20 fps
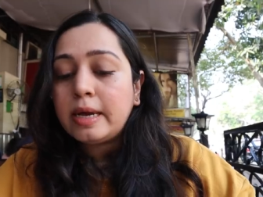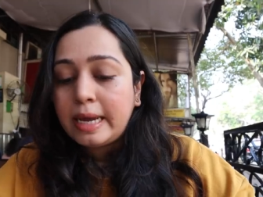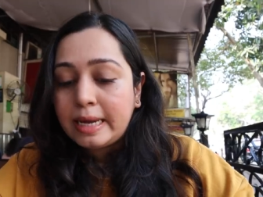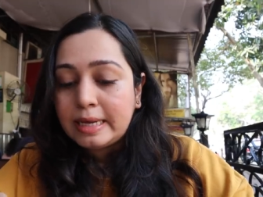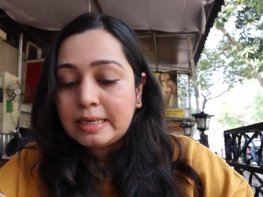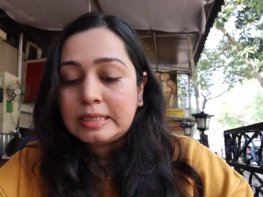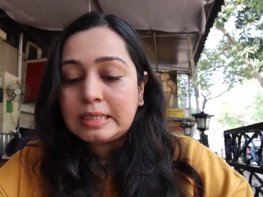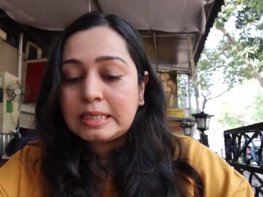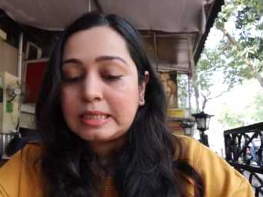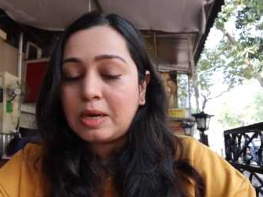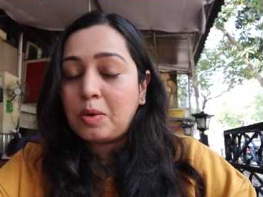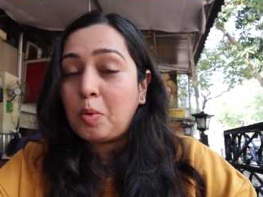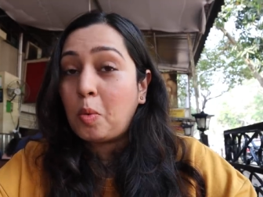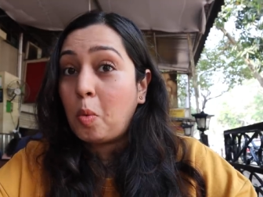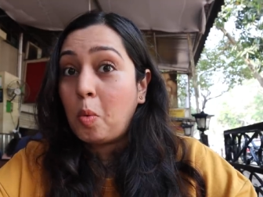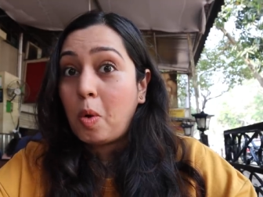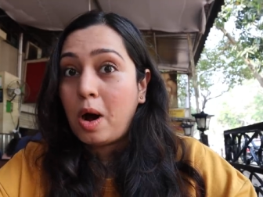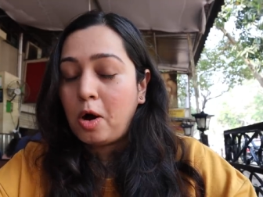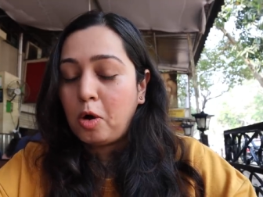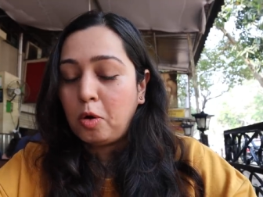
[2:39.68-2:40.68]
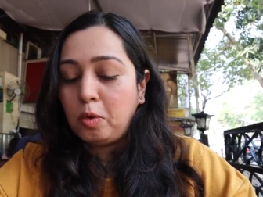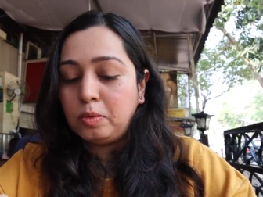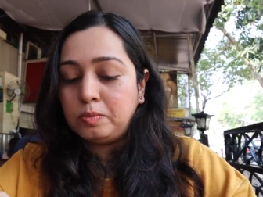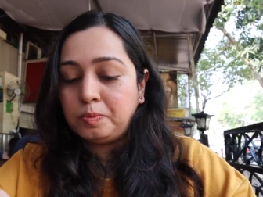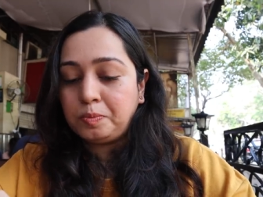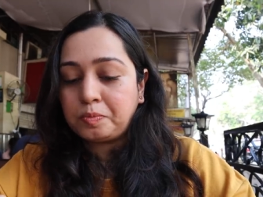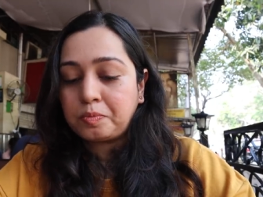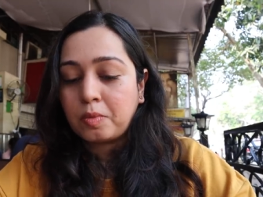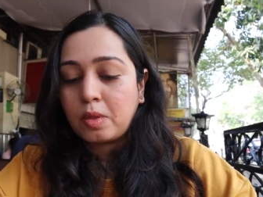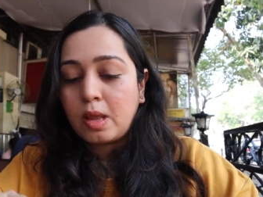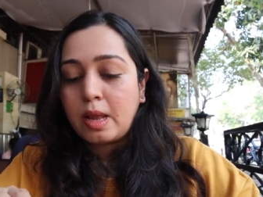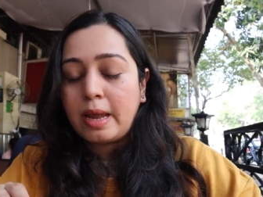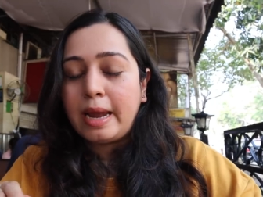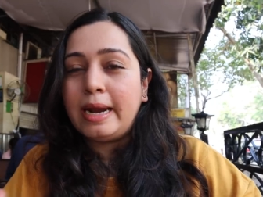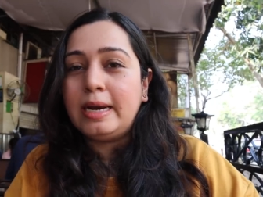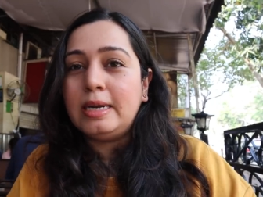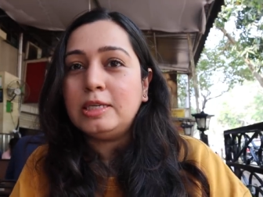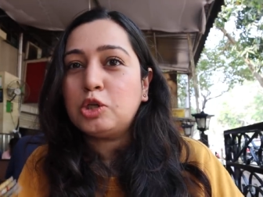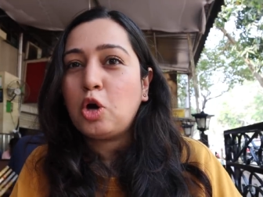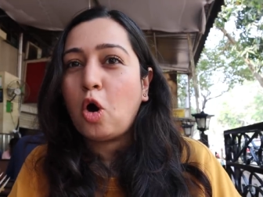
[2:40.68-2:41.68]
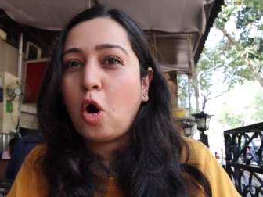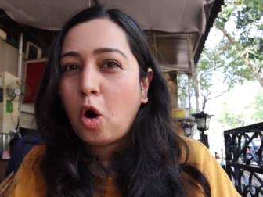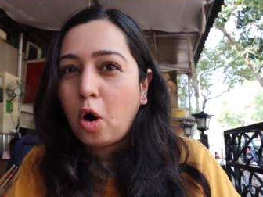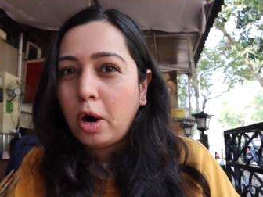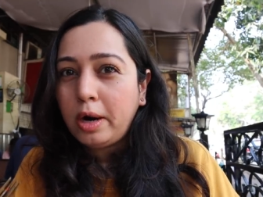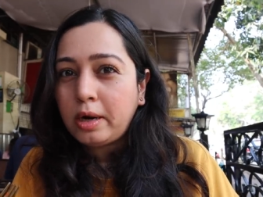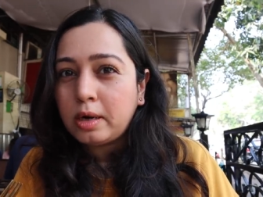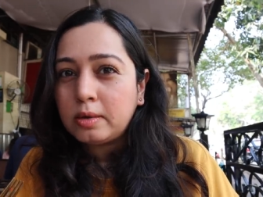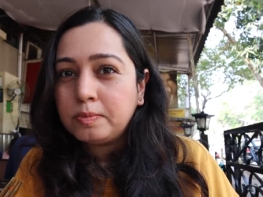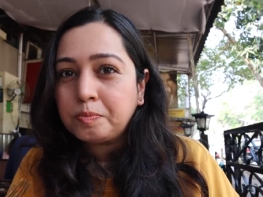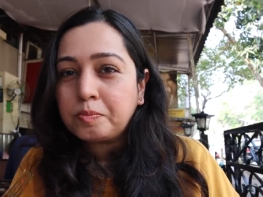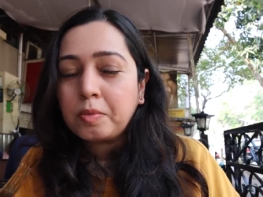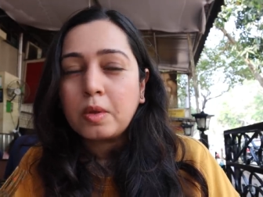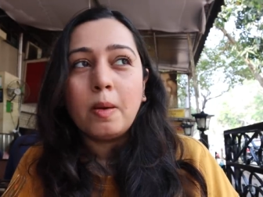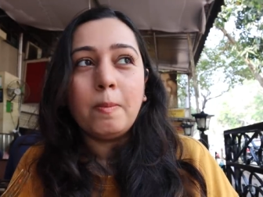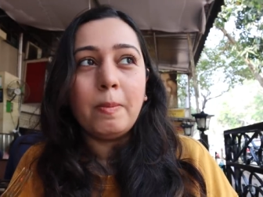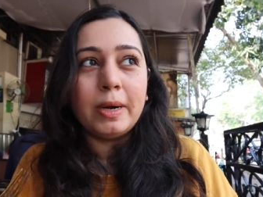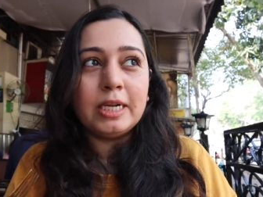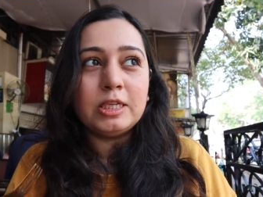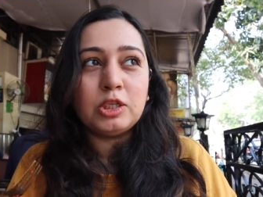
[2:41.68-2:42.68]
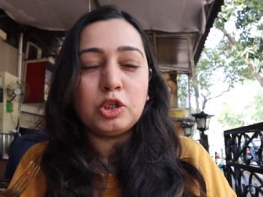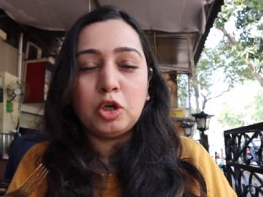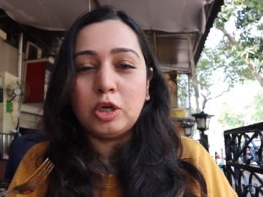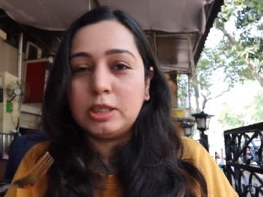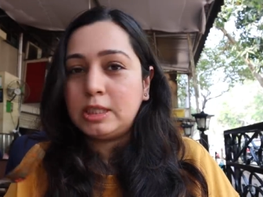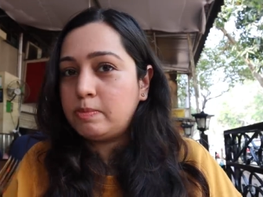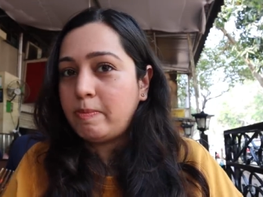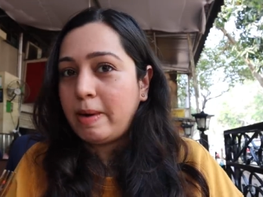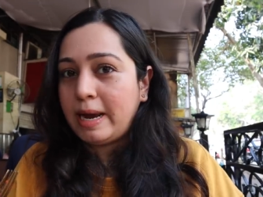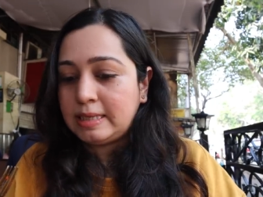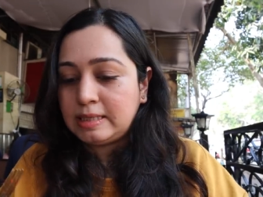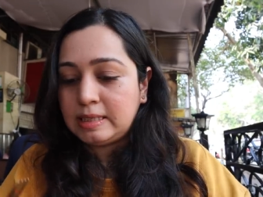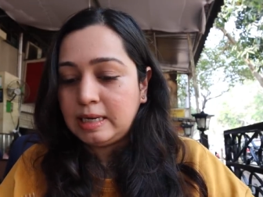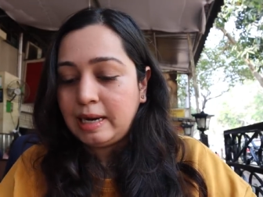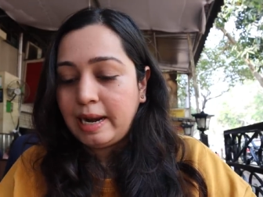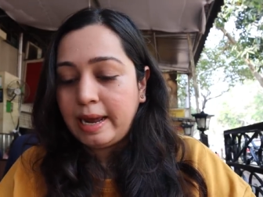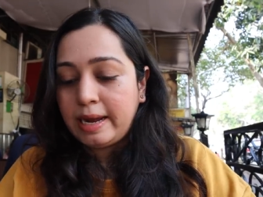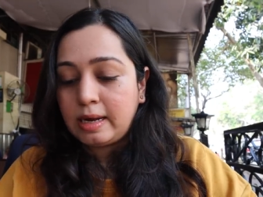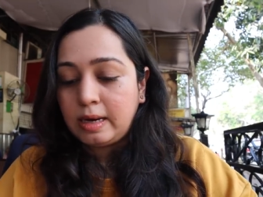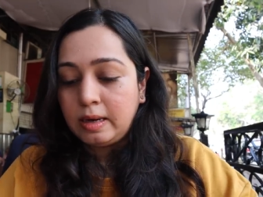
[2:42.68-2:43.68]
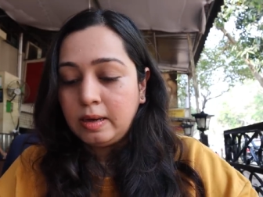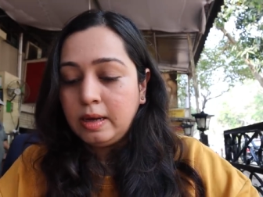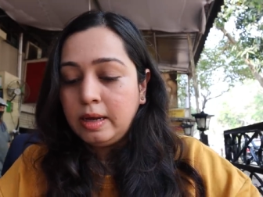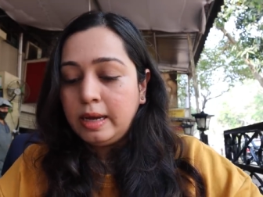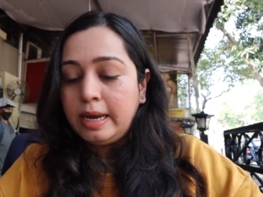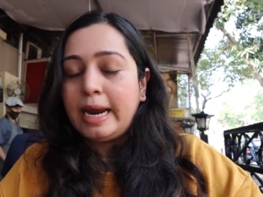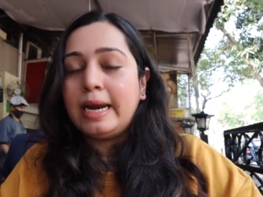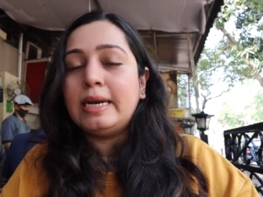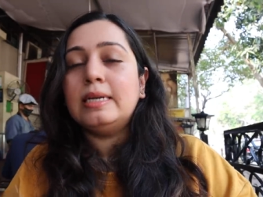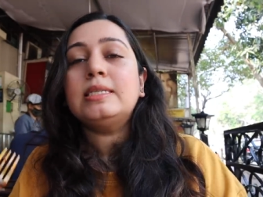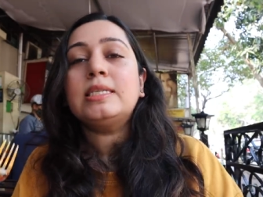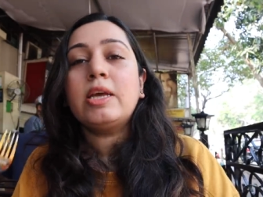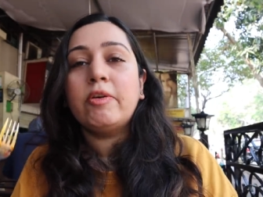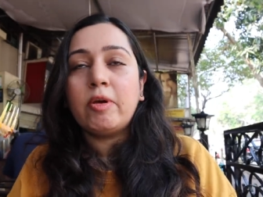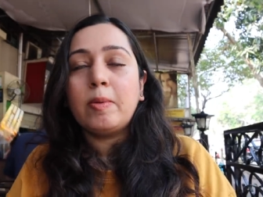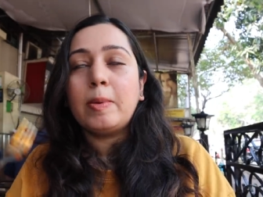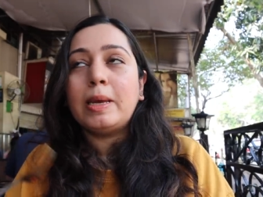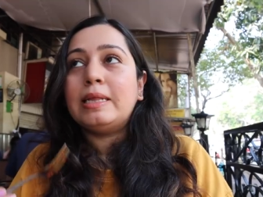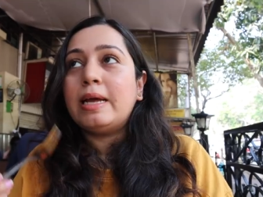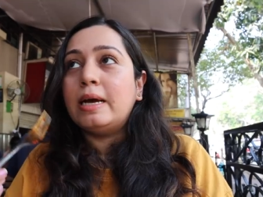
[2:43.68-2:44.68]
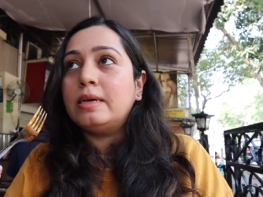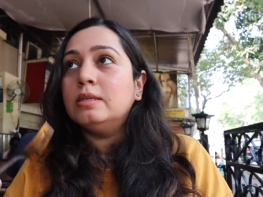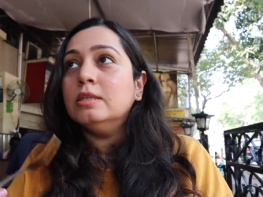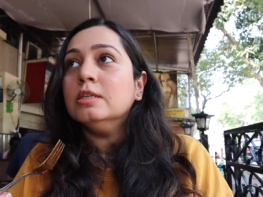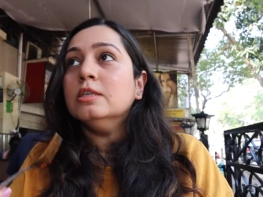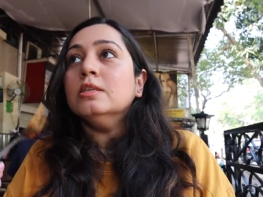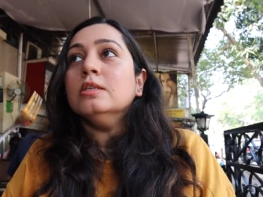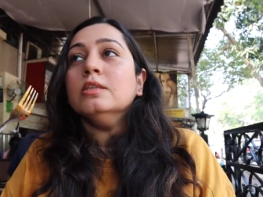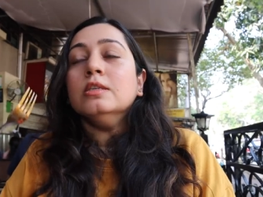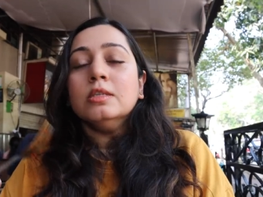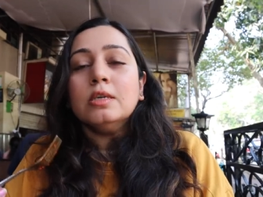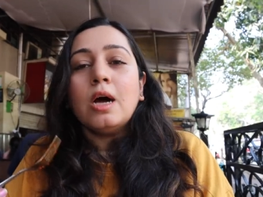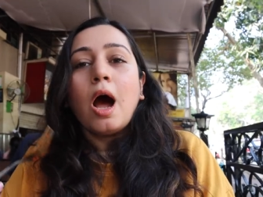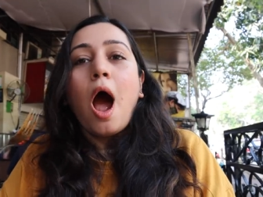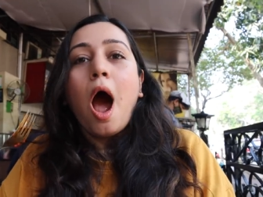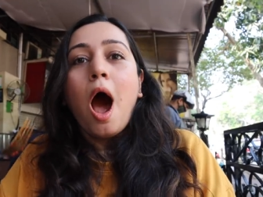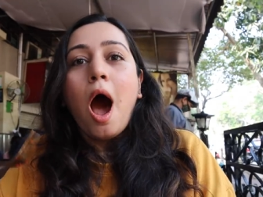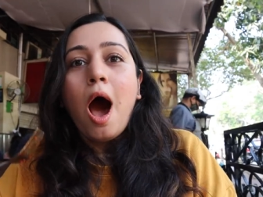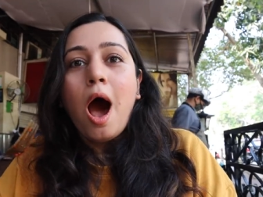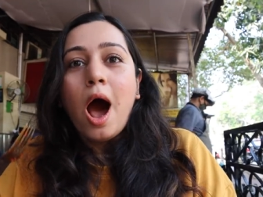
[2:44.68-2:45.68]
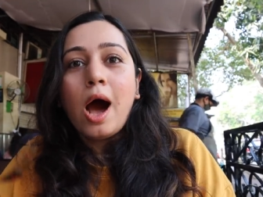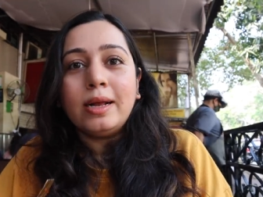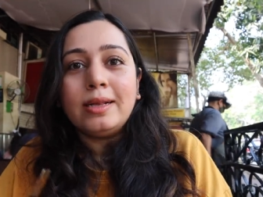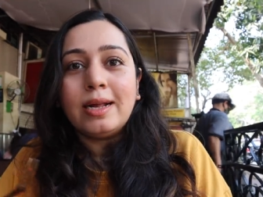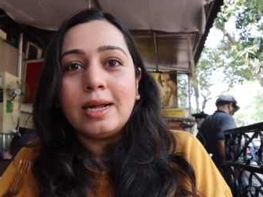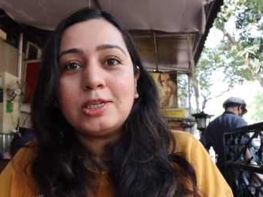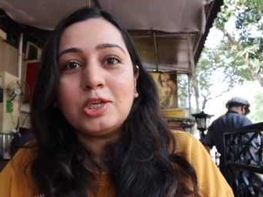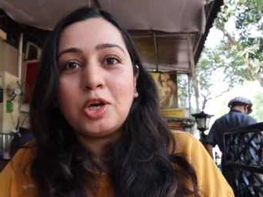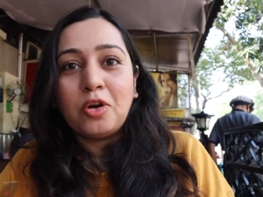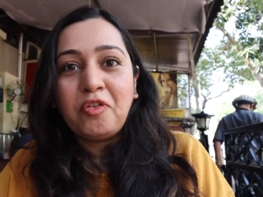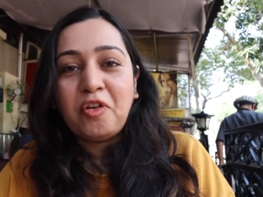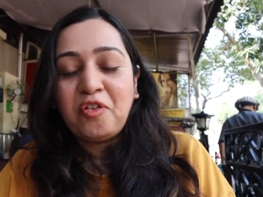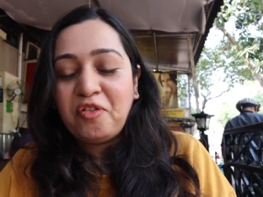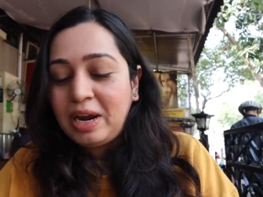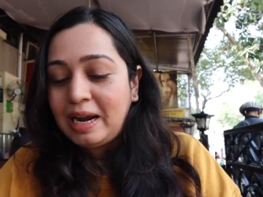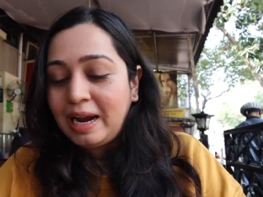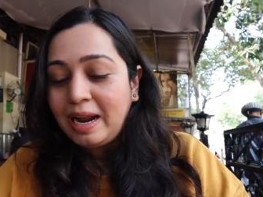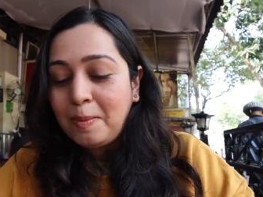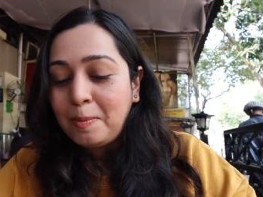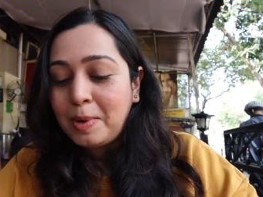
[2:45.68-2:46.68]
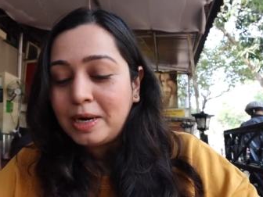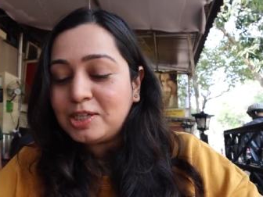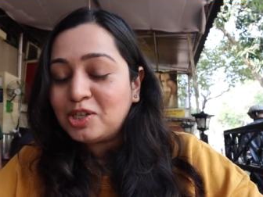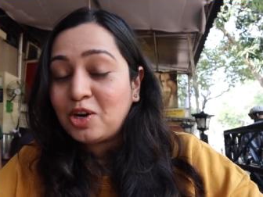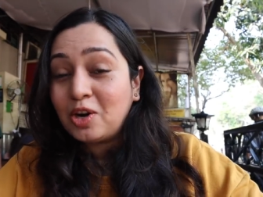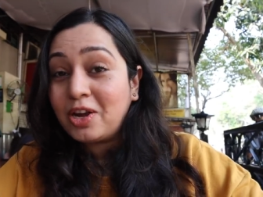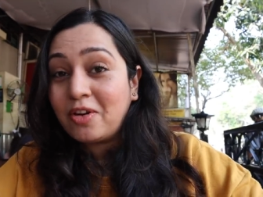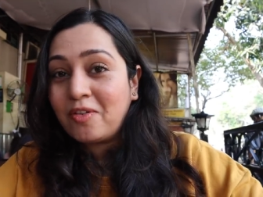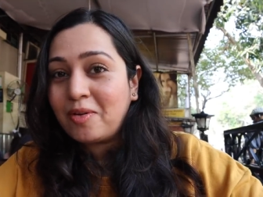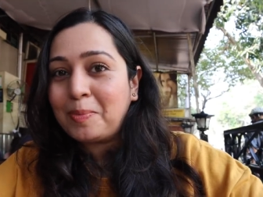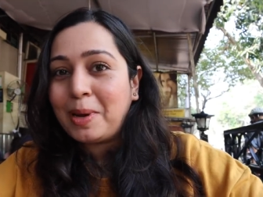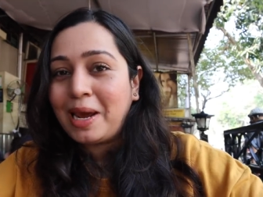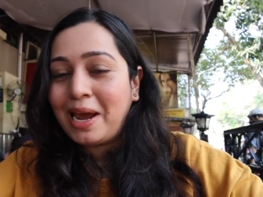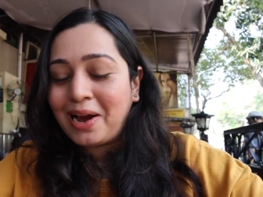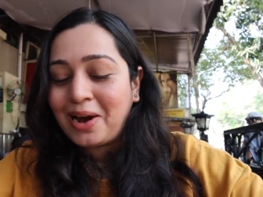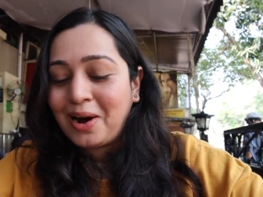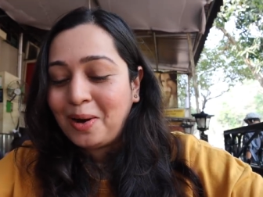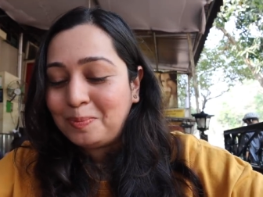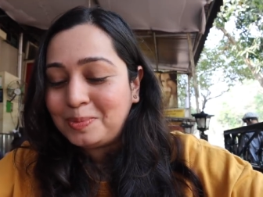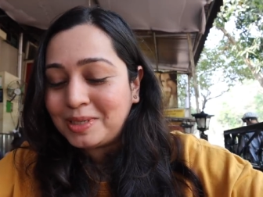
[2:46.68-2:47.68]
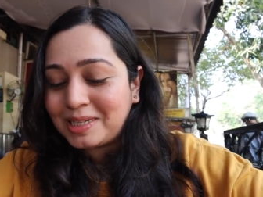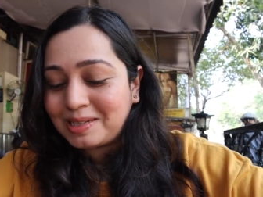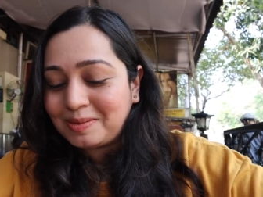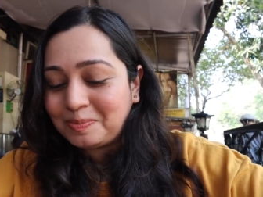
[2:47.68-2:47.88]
is wow. It is hot, but it's not spicy. Like, it is giving me that sort of a feeling, but it's not giving me hiccups.